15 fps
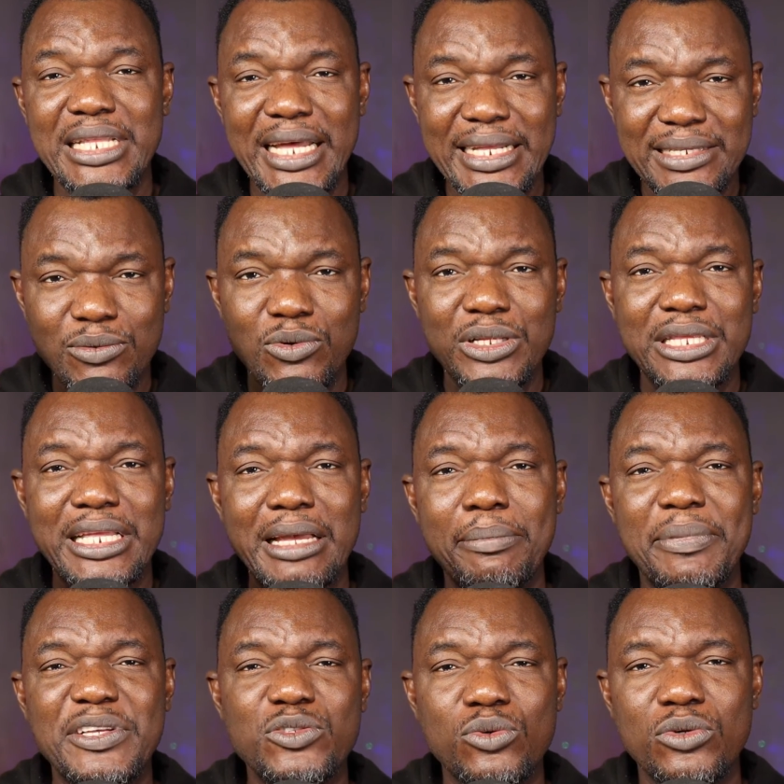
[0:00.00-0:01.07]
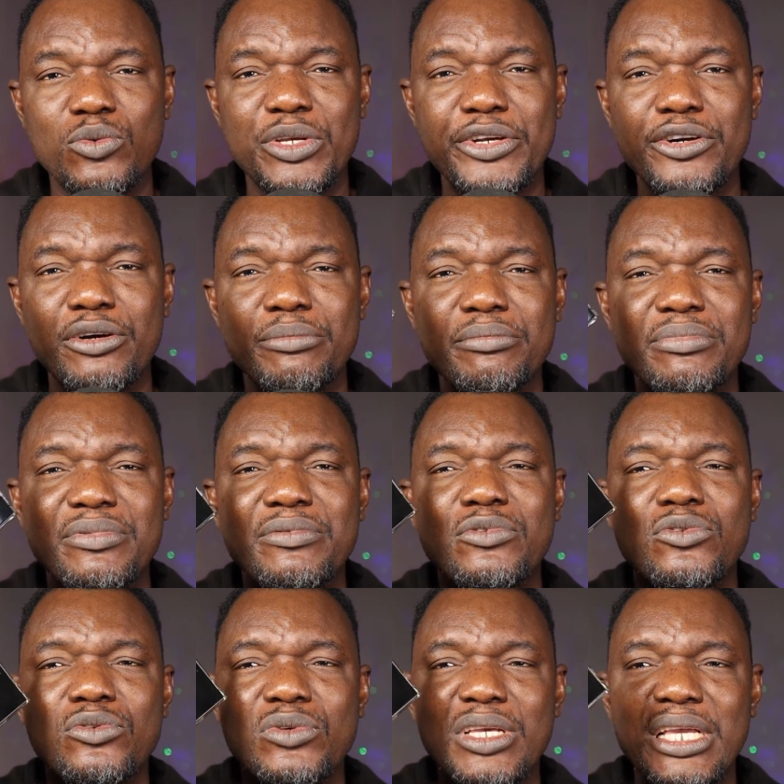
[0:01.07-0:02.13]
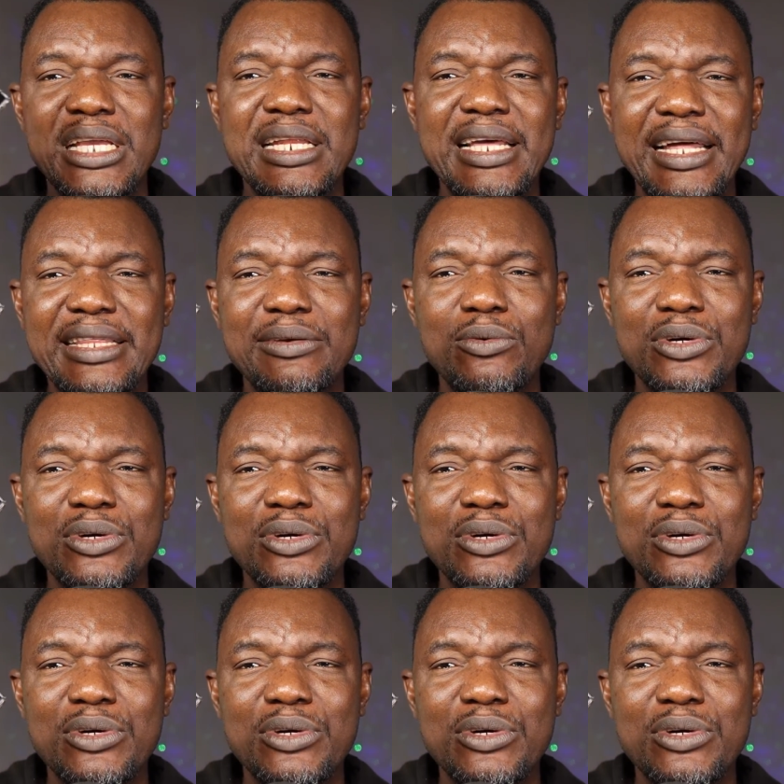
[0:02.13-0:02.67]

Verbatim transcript: that one time password will come to either the